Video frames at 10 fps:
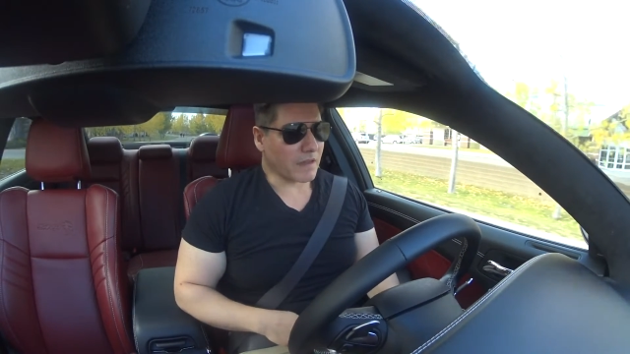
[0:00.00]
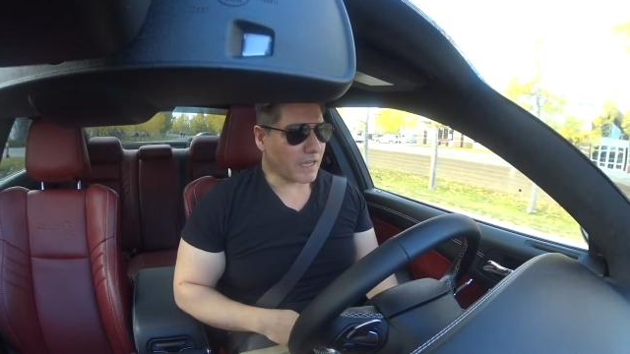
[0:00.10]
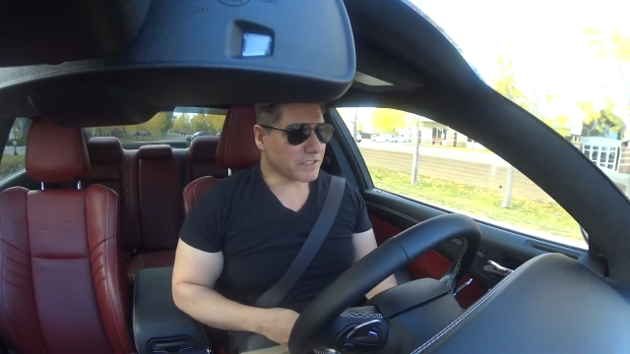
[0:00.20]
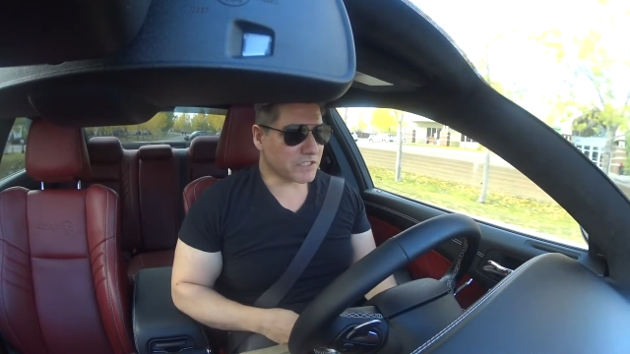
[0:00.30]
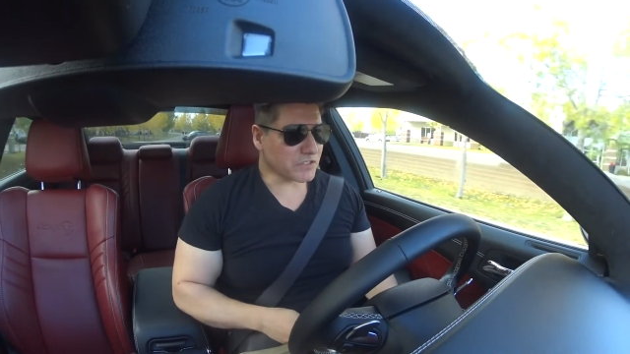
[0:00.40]

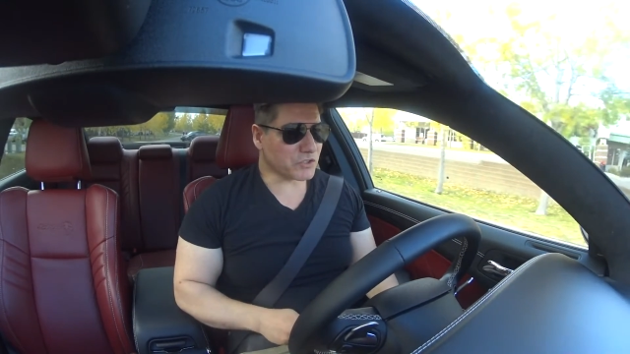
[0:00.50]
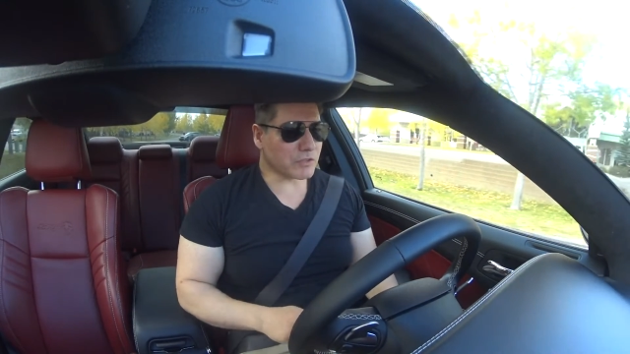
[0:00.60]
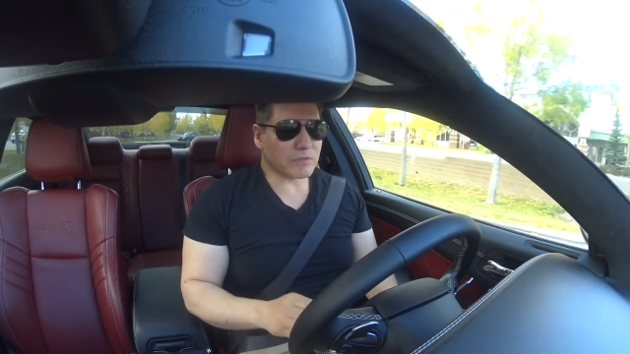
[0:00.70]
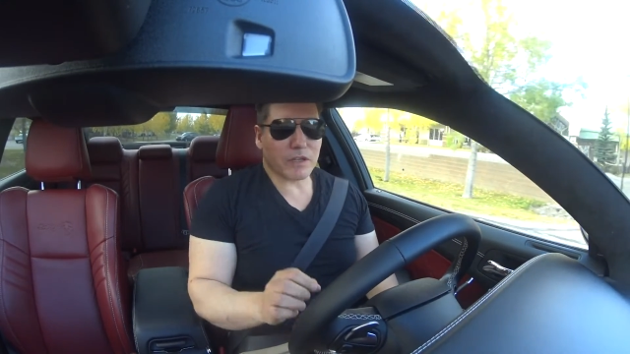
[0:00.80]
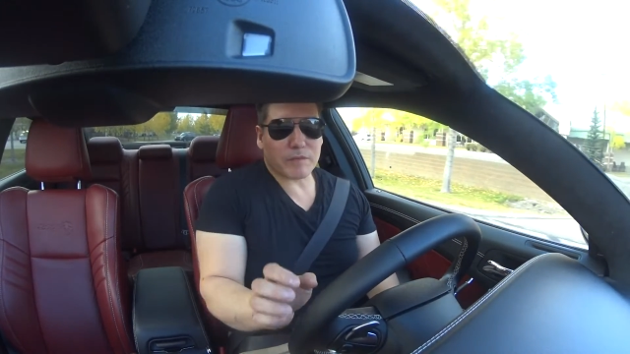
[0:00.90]
I just
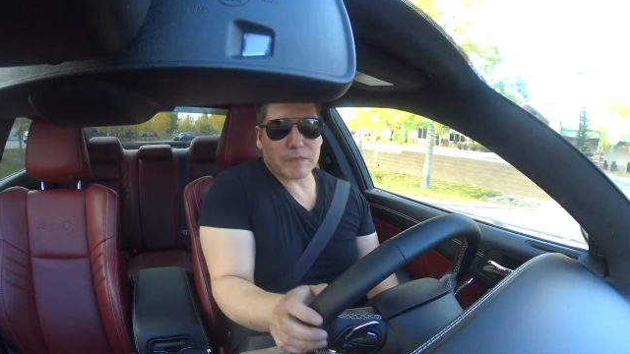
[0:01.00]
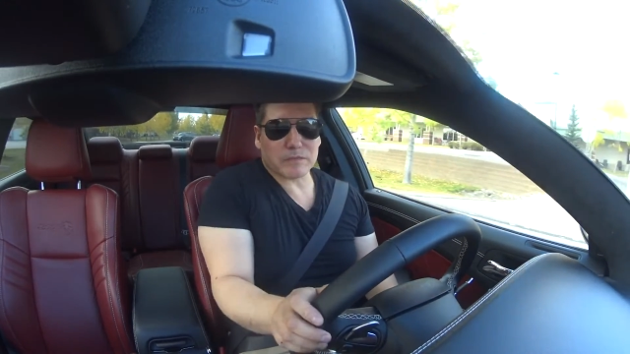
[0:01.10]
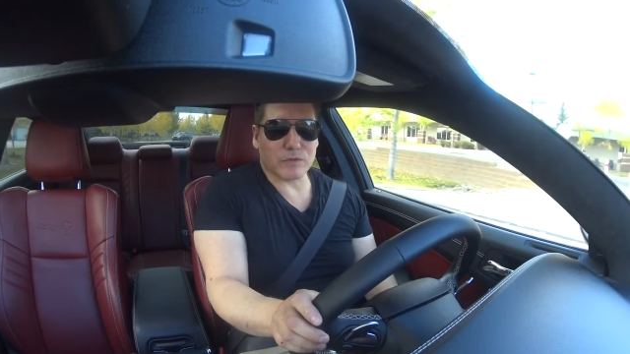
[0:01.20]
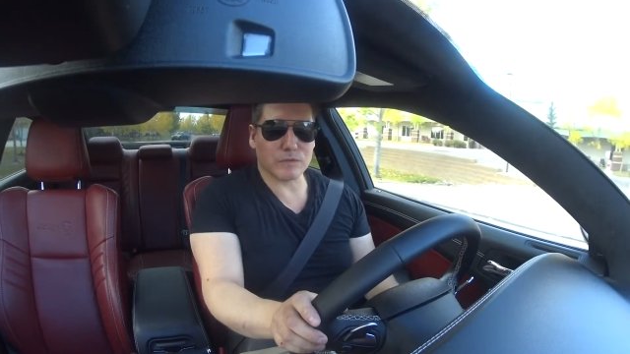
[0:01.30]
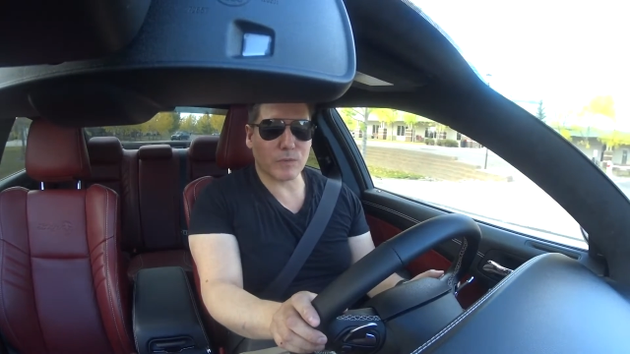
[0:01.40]
assumed a lot of
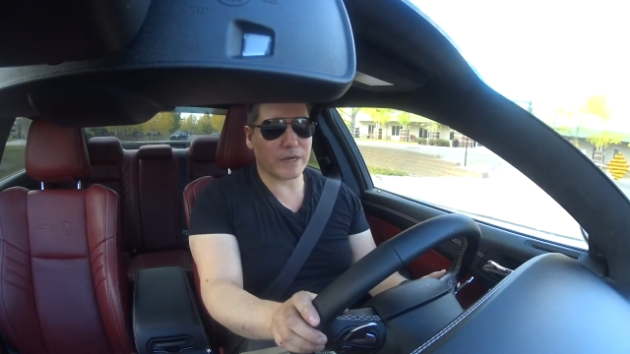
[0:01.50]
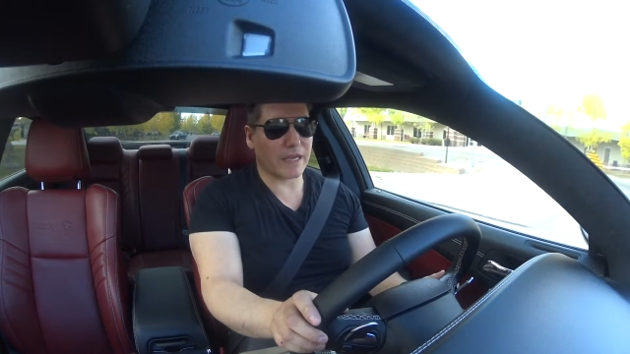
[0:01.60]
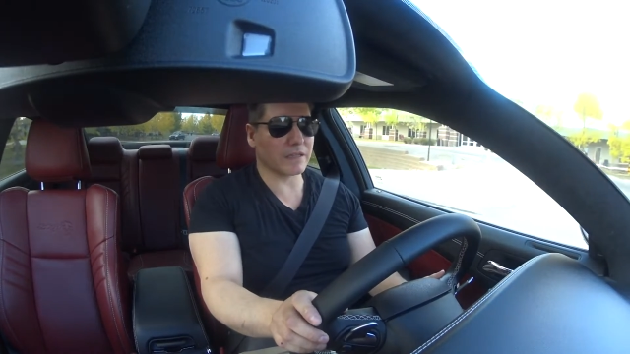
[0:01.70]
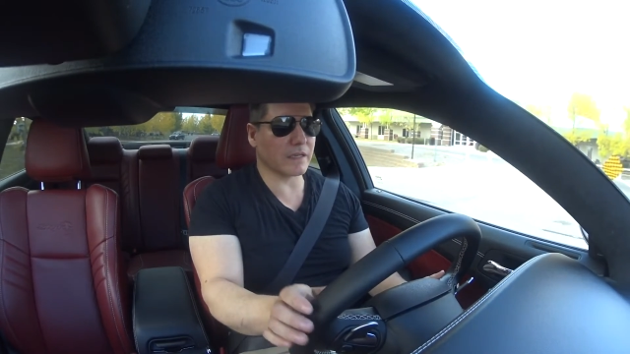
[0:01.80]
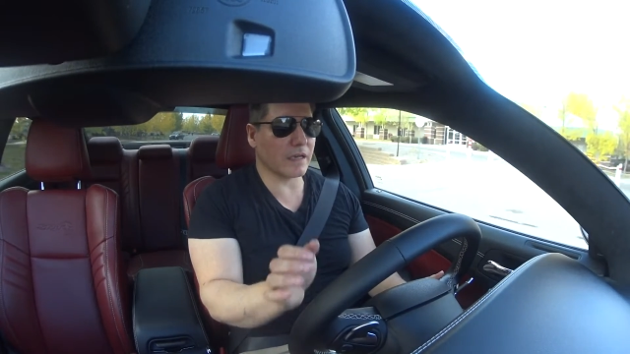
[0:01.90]
people don't know what a
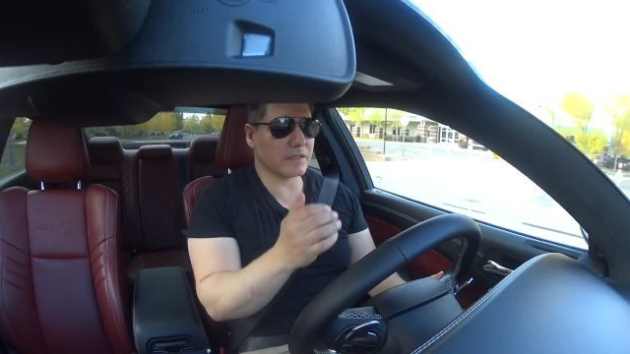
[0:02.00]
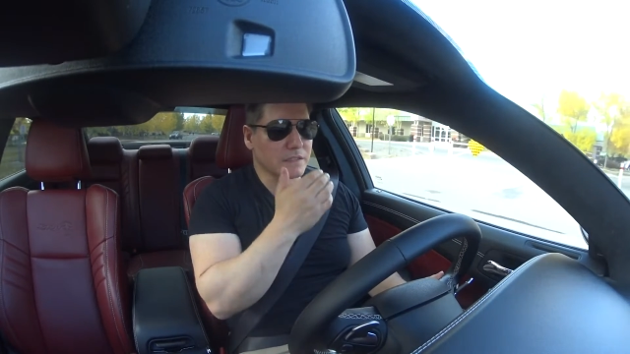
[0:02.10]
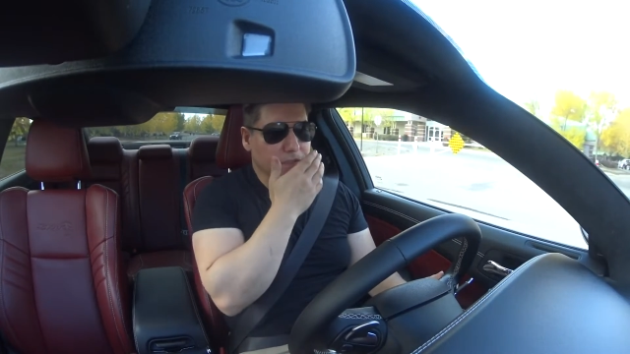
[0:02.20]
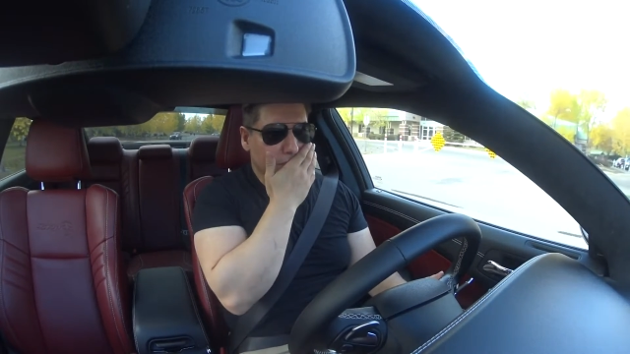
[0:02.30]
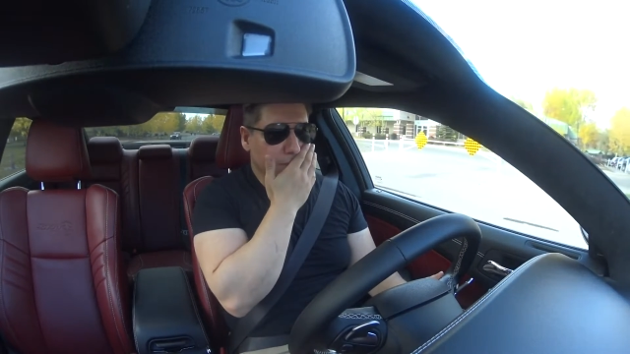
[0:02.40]
Hellcat is,